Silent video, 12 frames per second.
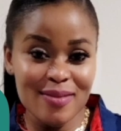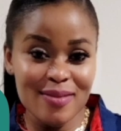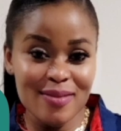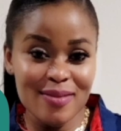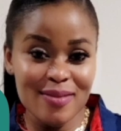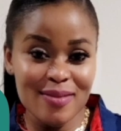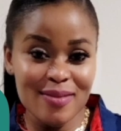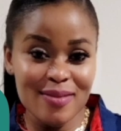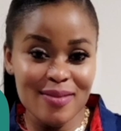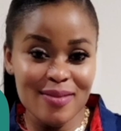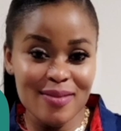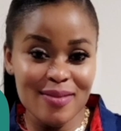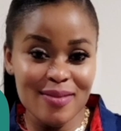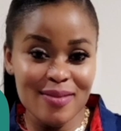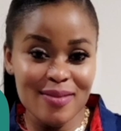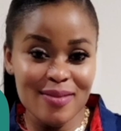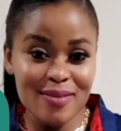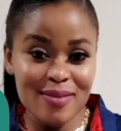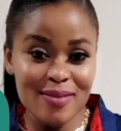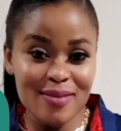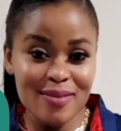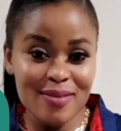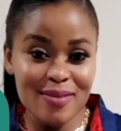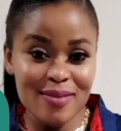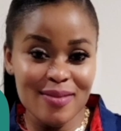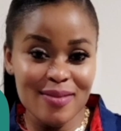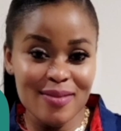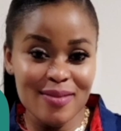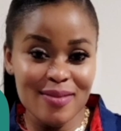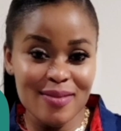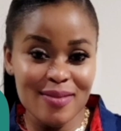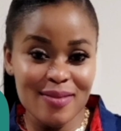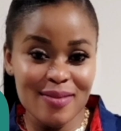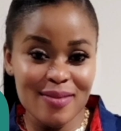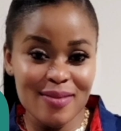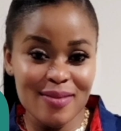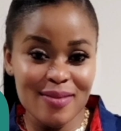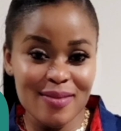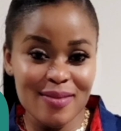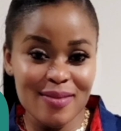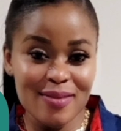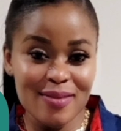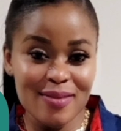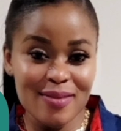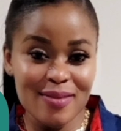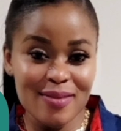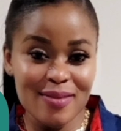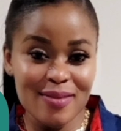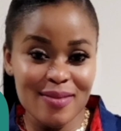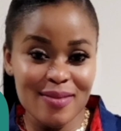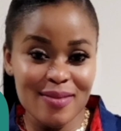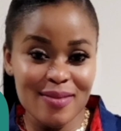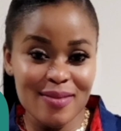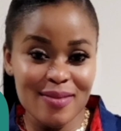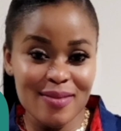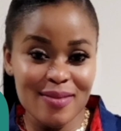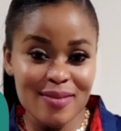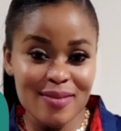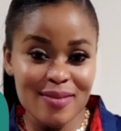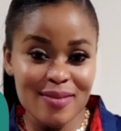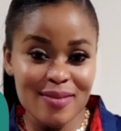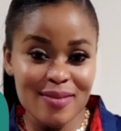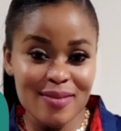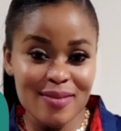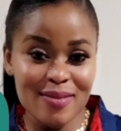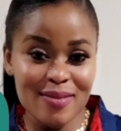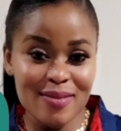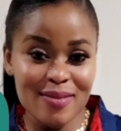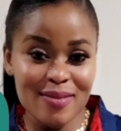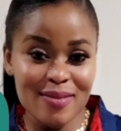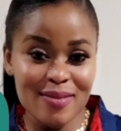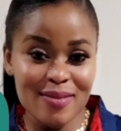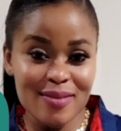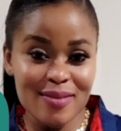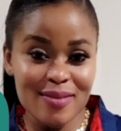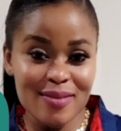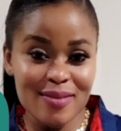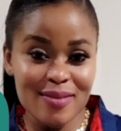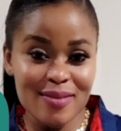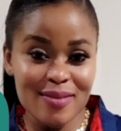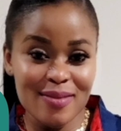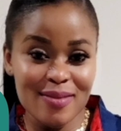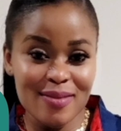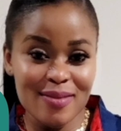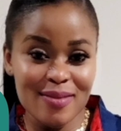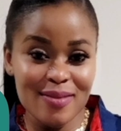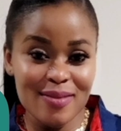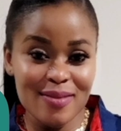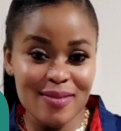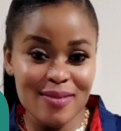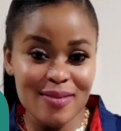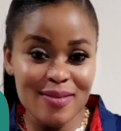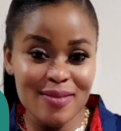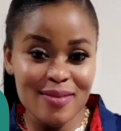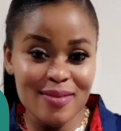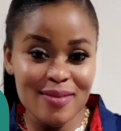(no lip movement)